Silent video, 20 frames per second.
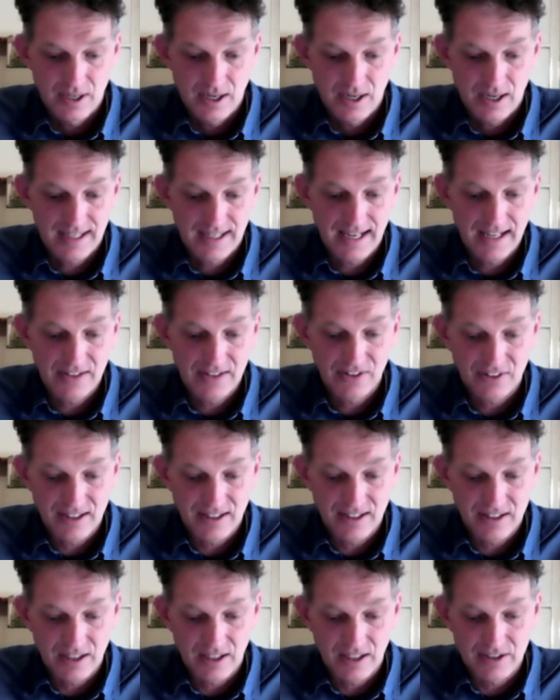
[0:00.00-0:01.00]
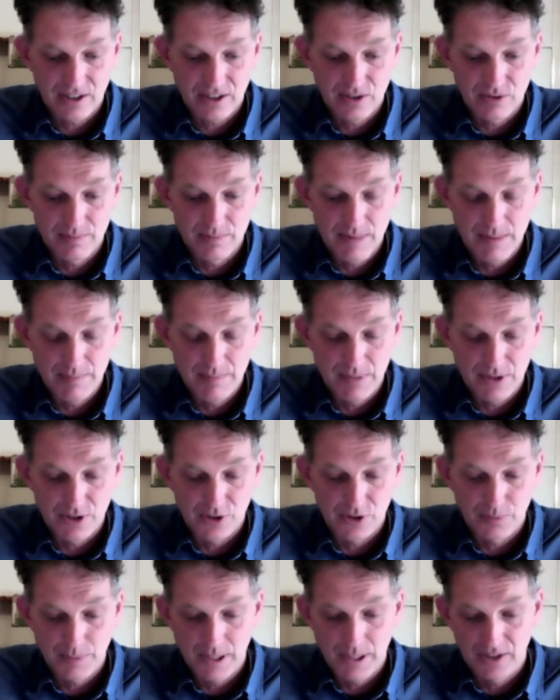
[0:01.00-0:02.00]
I can say that I don't remember
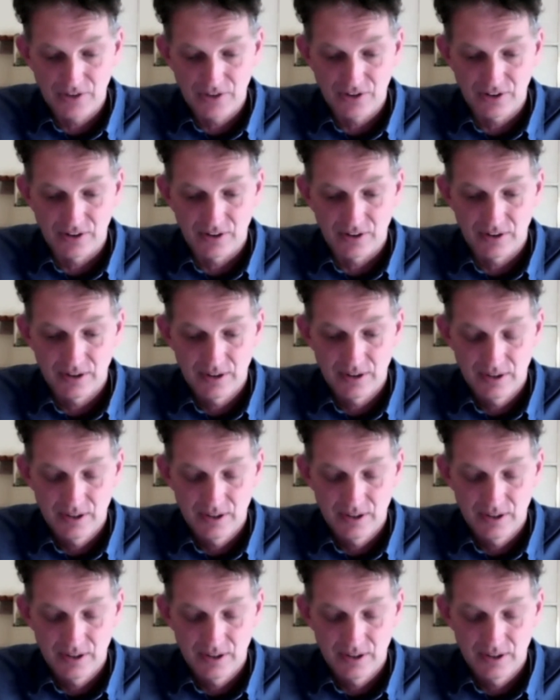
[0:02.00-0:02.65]
this person.